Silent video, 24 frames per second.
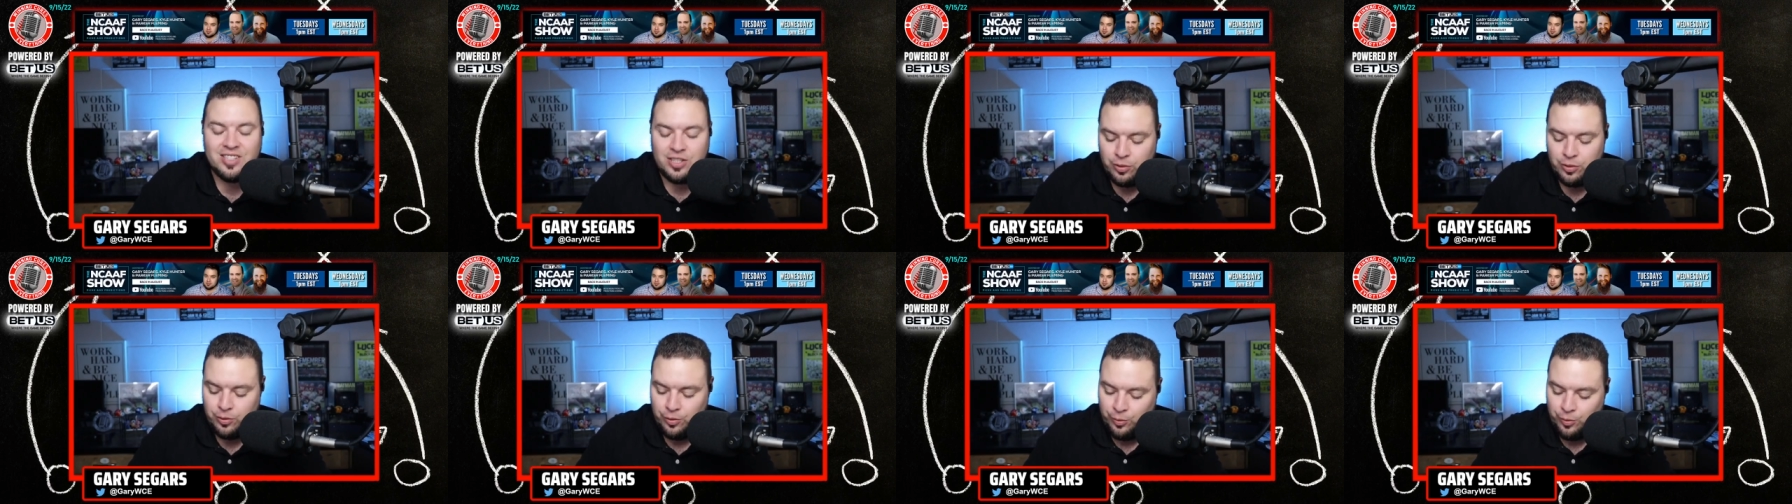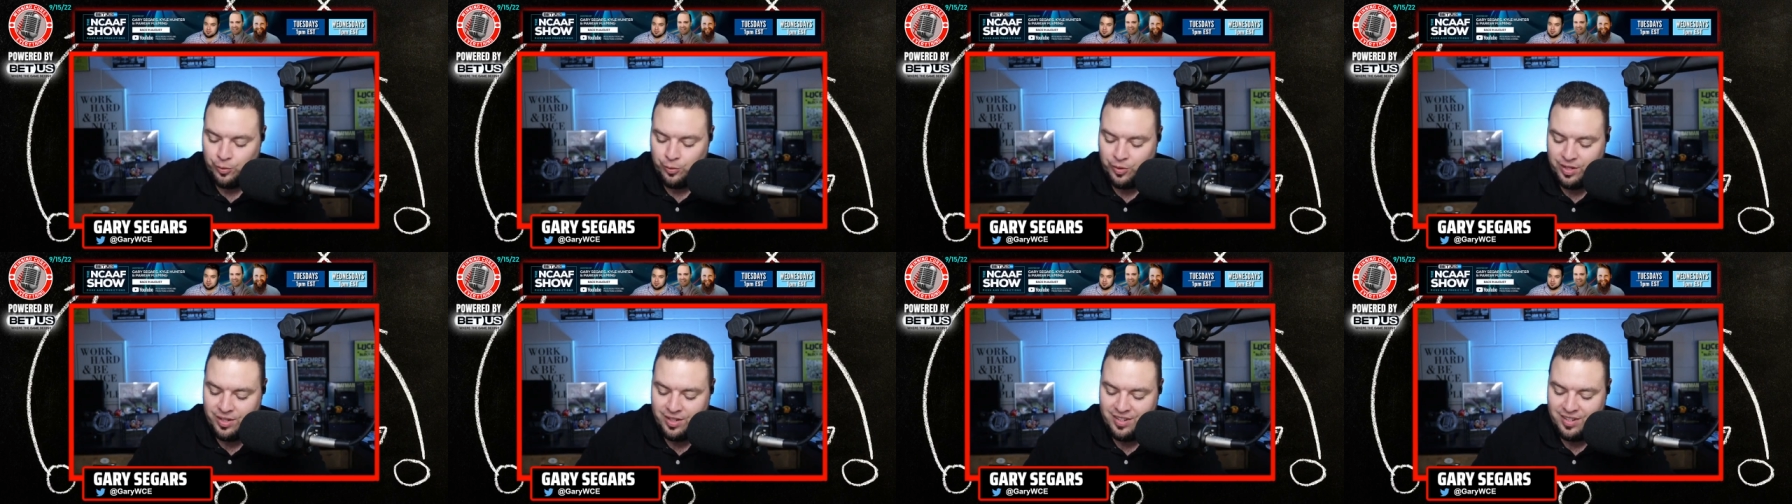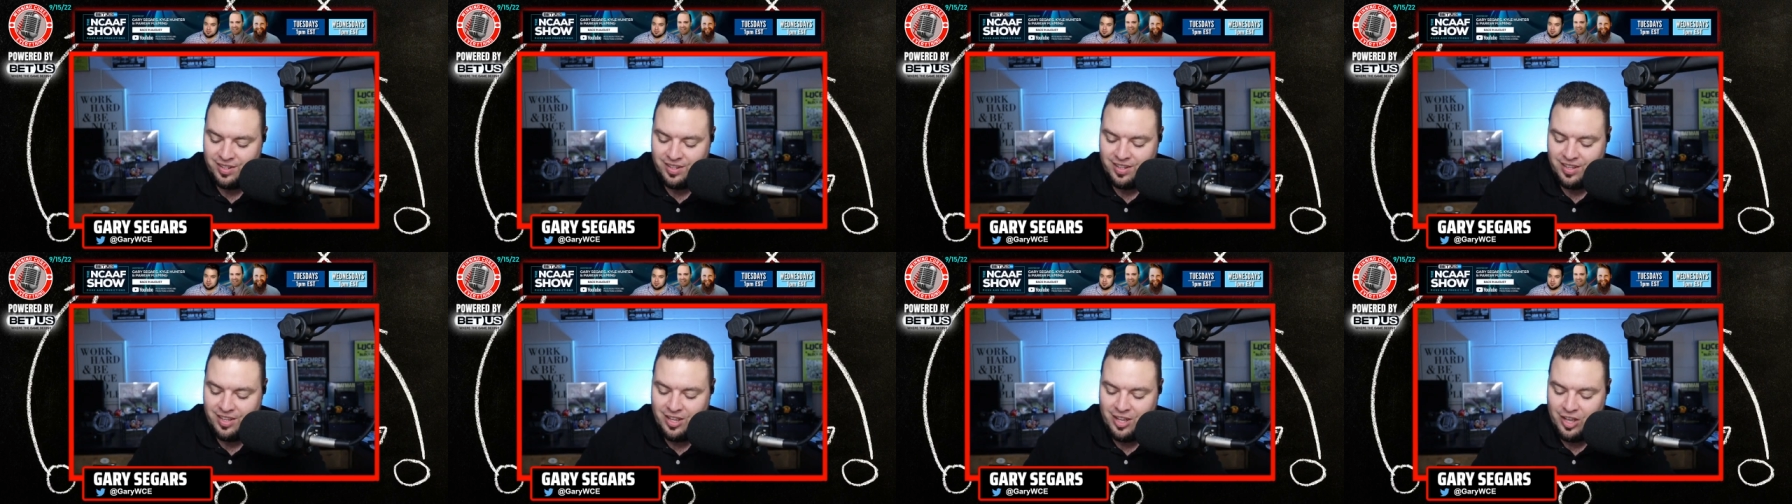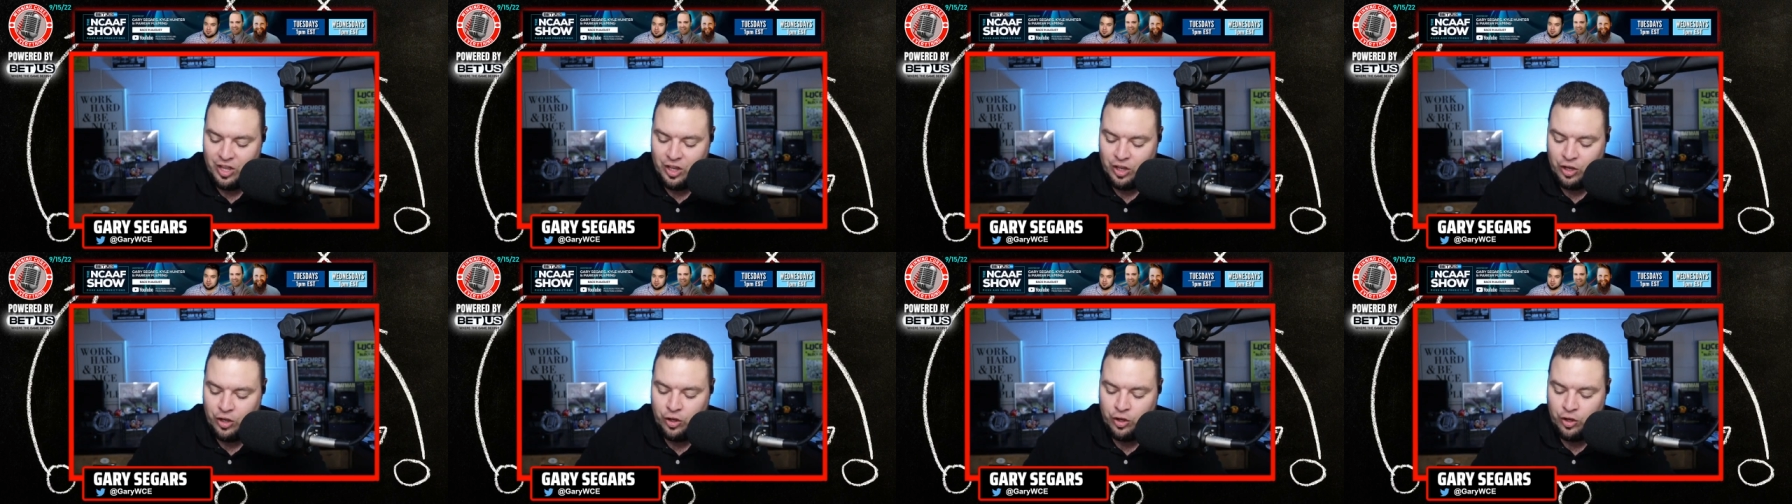to
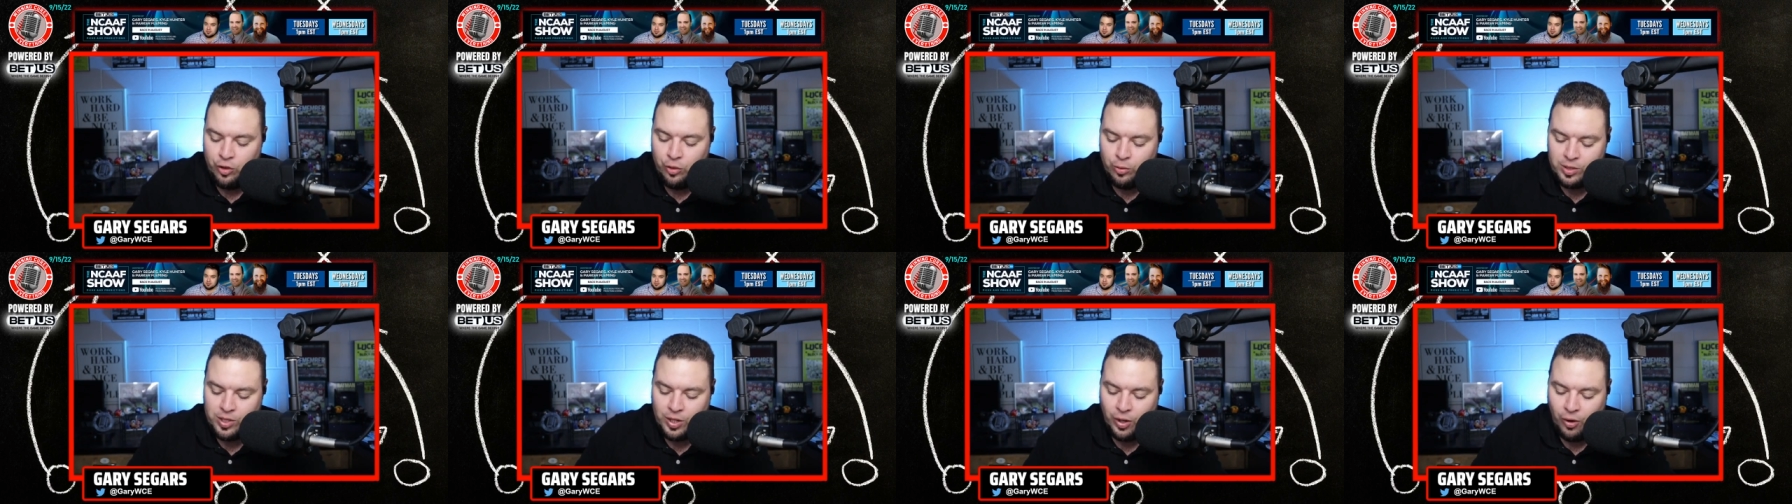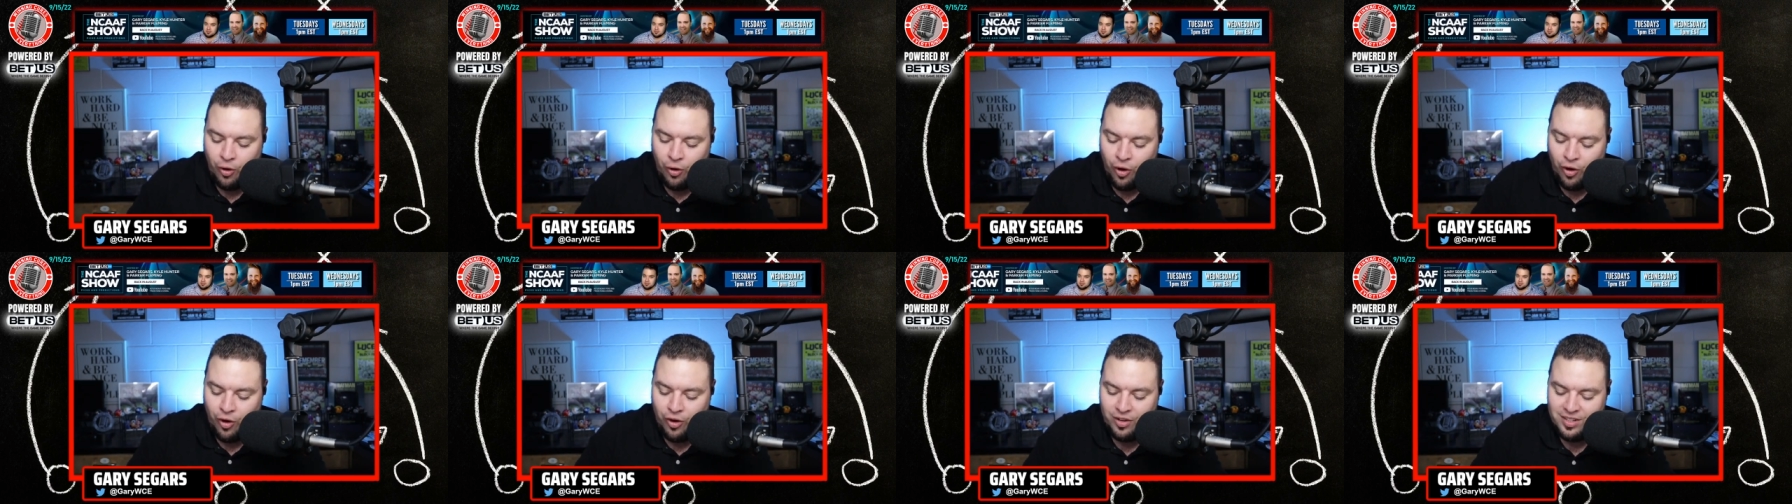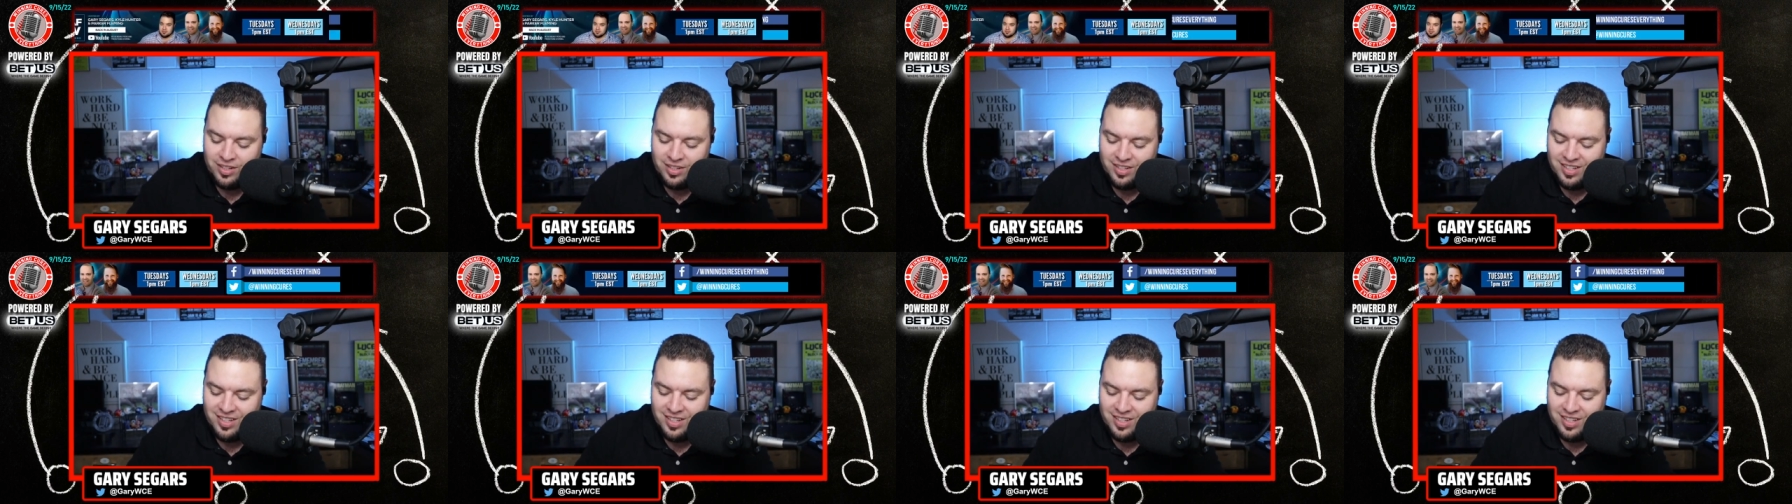Utah